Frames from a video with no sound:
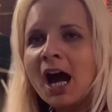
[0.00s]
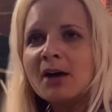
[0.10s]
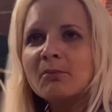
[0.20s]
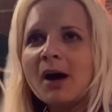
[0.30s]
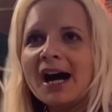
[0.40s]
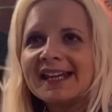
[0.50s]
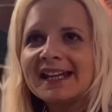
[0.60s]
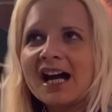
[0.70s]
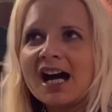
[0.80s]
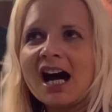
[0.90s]
by
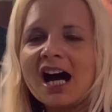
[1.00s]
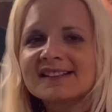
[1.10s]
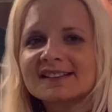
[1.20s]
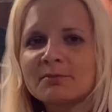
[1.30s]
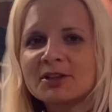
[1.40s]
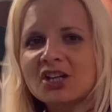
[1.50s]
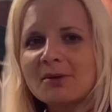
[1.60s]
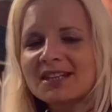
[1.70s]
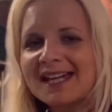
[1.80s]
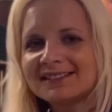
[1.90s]
Azerbaijan
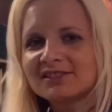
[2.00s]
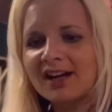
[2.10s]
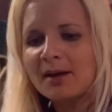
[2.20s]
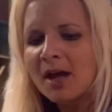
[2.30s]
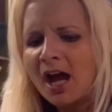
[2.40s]
land grab.